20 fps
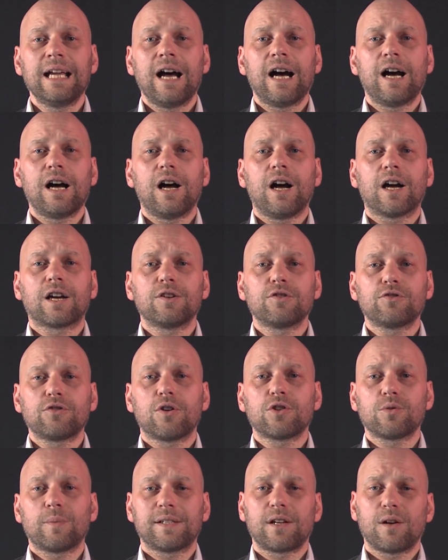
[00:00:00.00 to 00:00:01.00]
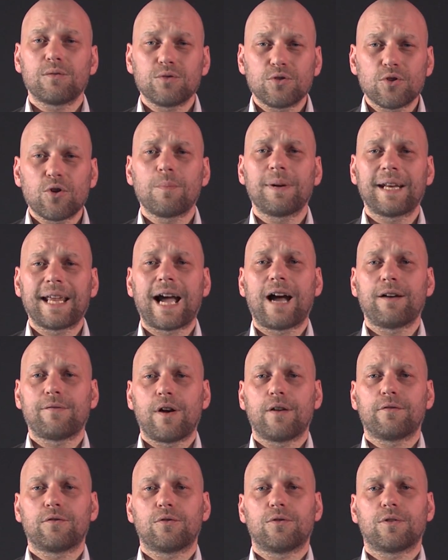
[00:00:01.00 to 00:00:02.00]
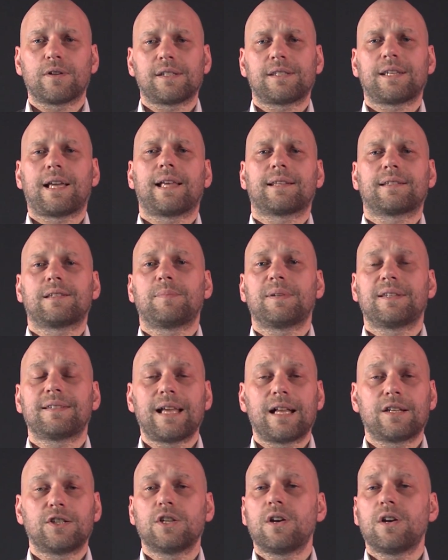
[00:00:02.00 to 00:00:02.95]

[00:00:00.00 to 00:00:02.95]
Uh, a control that we don't normally have over organs, it has to be said.